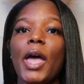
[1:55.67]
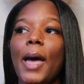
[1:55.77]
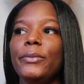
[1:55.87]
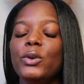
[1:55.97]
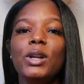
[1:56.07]

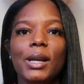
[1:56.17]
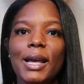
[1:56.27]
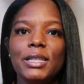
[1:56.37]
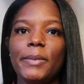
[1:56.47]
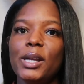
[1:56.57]
I'm
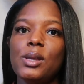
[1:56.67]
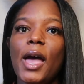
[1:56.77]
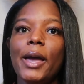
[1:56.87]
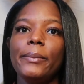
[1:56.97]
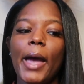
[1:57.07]
utilizing my
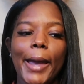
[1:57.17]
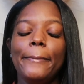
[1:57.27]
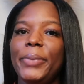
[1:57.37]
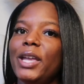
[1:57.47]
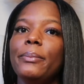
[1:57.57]
time.
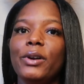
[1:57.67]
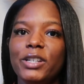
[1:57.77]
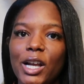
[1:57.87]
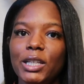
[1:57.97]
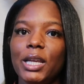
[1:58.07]
I'm being
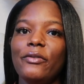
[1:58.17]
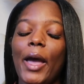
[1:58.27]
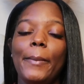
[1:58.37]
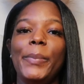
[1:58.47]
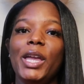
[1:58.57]
productive.
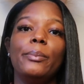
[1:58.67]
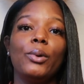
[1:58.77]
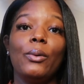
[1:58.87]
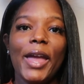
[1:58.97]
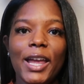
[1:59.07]
I'm being
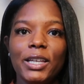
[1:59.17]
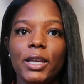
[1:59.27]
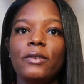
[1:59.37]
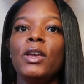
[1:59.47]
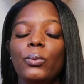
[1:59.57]

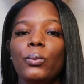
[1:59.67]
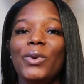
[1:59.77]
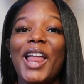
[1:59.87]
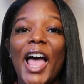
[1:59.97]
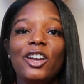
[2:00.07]
proactive.
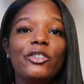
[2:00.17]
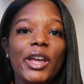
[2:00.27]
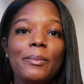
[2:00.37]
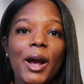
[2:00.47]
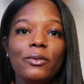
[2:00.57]
When I
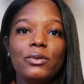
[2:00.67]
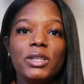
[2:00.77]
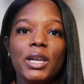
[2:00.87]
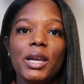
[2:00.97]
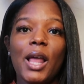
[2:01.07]
create my
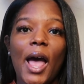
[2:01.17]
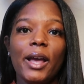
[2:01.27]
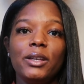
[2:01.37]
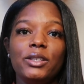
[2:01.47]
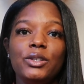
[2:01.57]
routine,
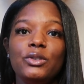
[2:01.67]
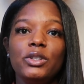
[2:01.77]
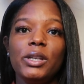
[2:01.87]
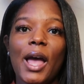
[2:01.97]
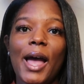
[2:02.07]

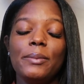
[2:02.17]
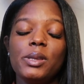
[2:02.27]
I'm